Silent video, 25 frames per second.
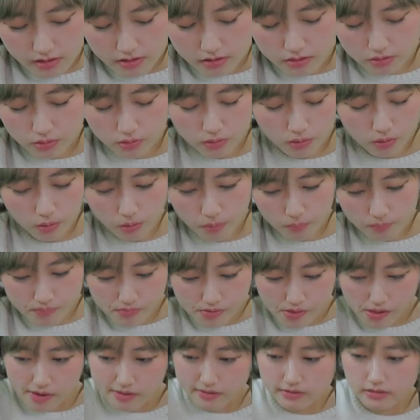and go home.
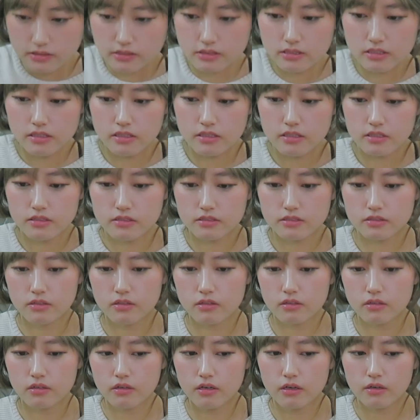
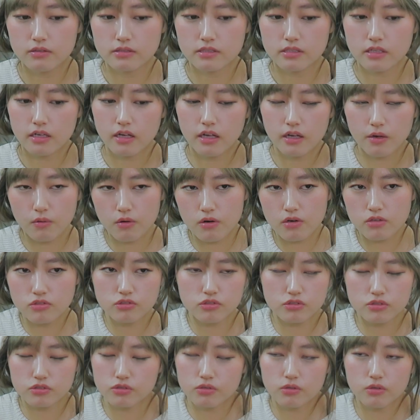So I was like, hey, why
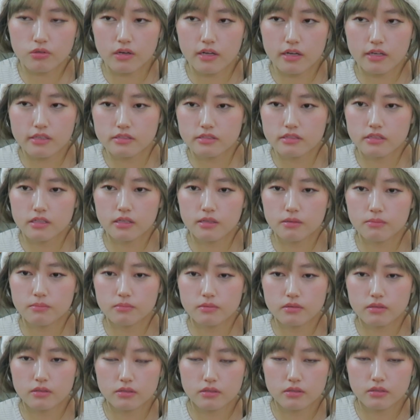don't you just go ask
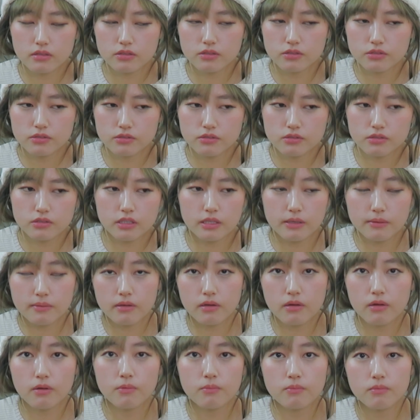them to keep
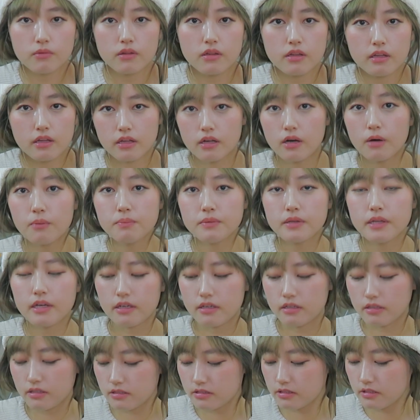
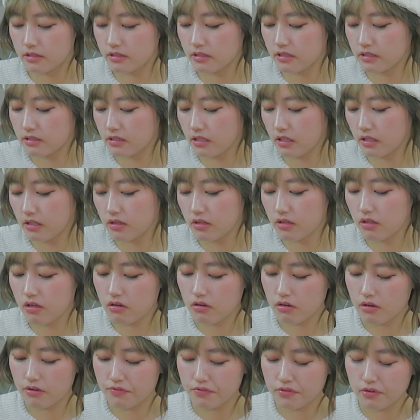update us? And he's like,
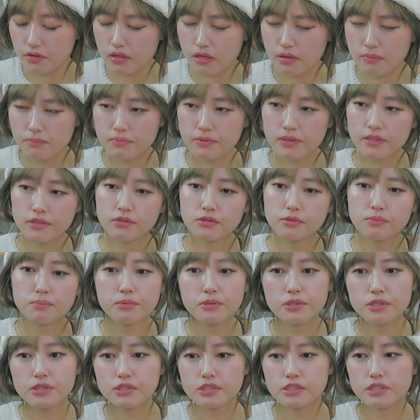no, I feel like I'm being too
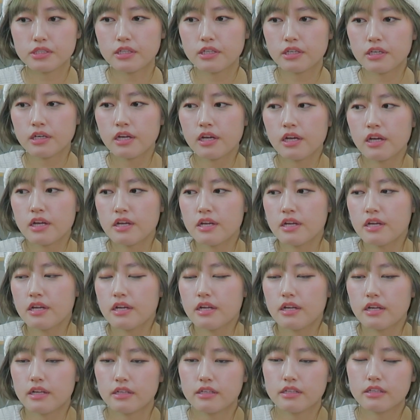pushy.
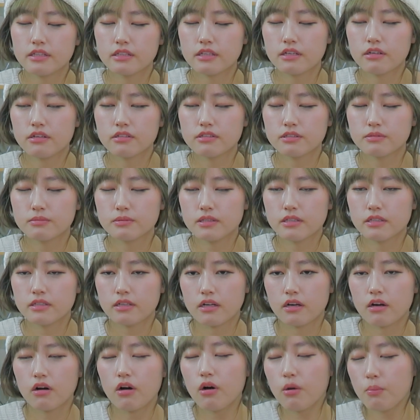And he tells me
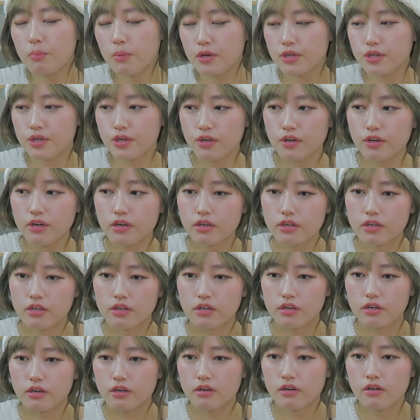like, oh, but you're a
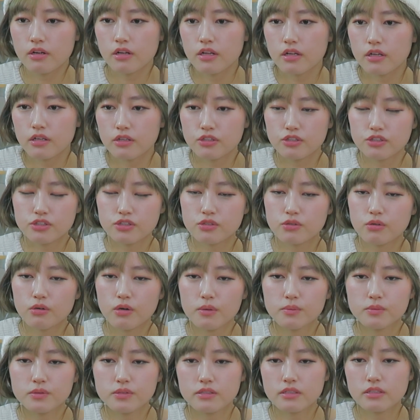girl, you should go
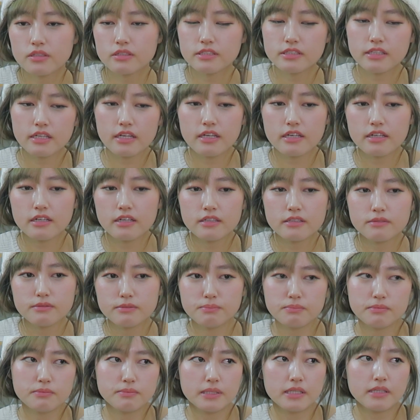up to them, say it,
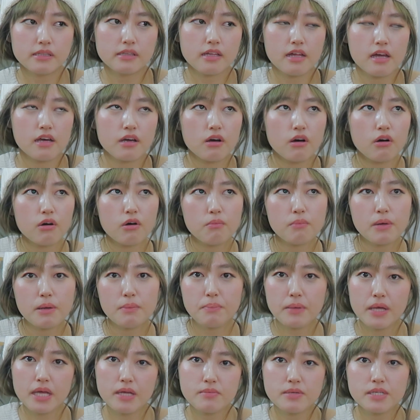and be like, oh, my
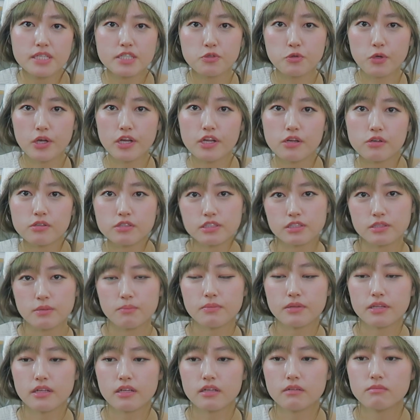baby's waiting or
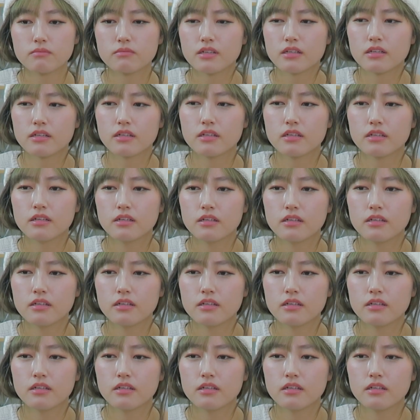something. I'm like,